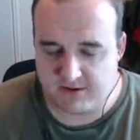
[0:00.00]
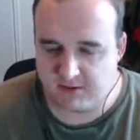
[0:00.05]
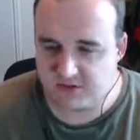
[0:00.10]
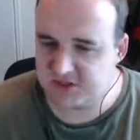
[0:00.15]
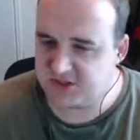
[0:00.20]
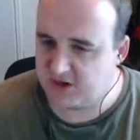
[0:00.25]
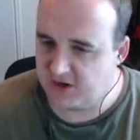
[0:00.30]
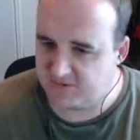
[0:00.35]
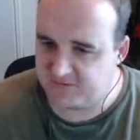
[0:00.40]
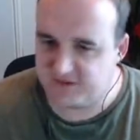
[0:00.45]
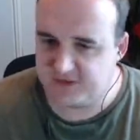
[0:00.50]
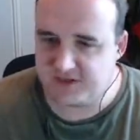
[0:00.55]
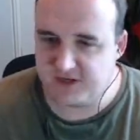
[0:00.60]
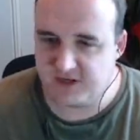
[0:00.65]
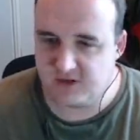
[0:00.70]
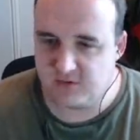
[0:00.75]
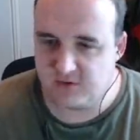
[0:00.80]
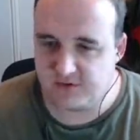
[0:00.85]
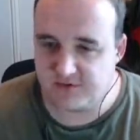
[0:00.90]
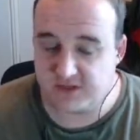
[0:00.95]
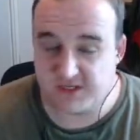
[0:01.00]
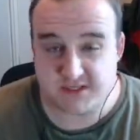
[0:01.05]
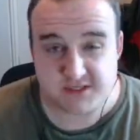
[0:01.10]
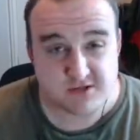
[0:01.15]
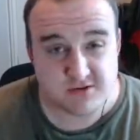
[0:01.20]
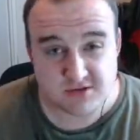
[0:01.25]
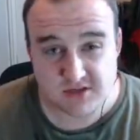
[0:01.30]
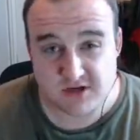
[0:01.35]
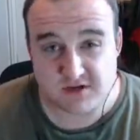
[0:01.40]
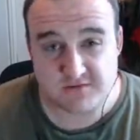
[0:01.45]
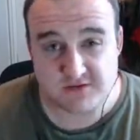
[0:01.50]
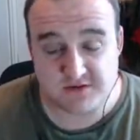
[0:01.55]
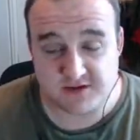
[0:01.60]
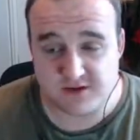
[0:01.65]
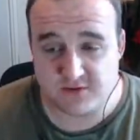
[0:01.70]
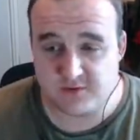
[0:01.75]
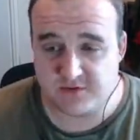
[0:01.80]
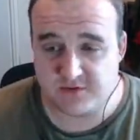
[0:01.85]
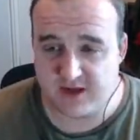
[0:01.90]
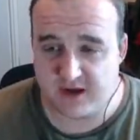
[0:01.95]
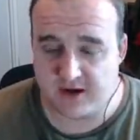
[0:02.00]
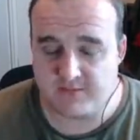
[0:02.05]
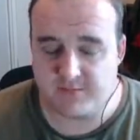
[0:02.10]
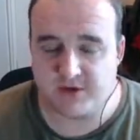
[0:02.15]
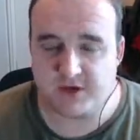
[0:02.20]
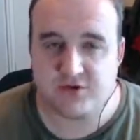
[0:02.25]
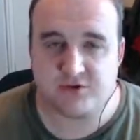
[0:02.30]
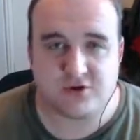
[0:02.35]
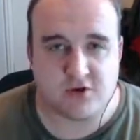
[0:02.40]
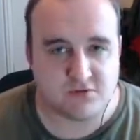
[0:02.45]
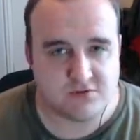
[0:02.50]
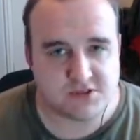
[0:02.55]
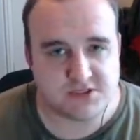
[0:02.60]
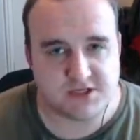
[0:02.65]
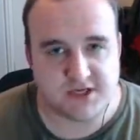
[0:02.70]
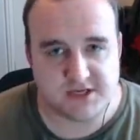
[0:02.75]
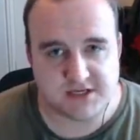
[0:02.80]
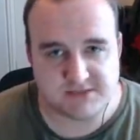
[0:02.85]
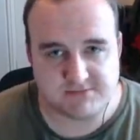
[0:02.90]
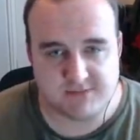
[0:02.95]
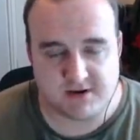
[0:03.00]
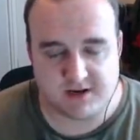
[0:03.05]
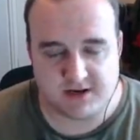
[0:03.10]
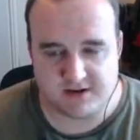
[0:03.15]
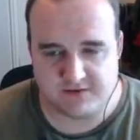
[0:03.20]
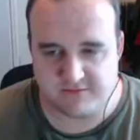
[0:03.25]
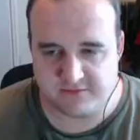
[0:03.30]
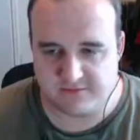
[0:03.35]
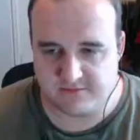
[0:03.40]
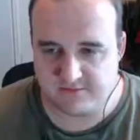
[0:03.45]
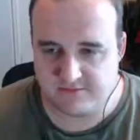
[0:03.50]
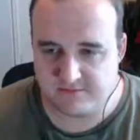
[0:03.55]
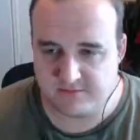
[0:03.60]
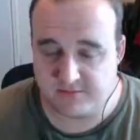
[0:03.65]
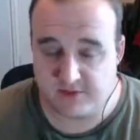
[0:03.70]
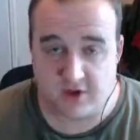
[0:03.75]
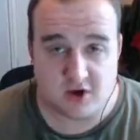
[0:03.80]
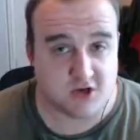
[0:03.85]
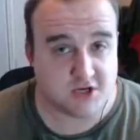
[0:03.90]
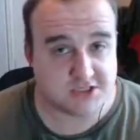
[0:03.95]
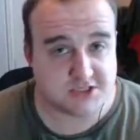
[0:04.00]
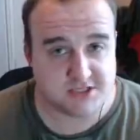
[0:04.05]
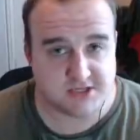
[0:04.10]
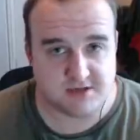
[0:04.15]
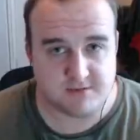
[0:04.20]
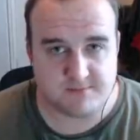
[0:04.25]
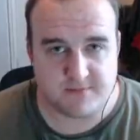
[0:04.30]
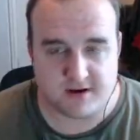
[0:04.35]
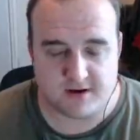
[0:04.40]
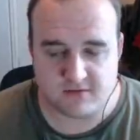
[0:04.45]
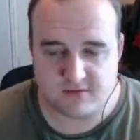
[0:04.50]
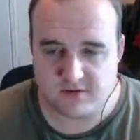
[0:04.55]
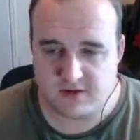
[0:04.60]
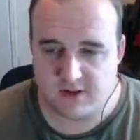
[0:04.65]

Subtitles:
It was tough to deal with. It's still tough to deal with but you don't see as many of them. They are still about.